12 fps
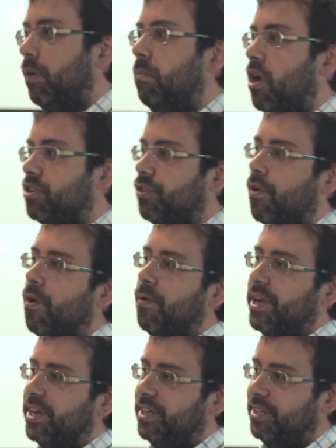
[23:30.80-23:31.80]
box
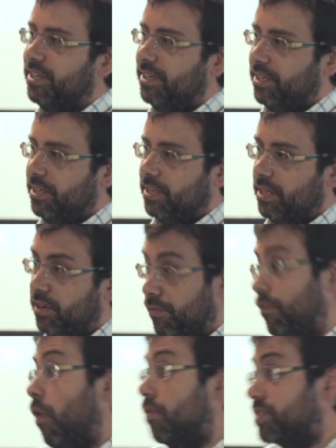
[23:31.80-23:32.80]
growing. And of course,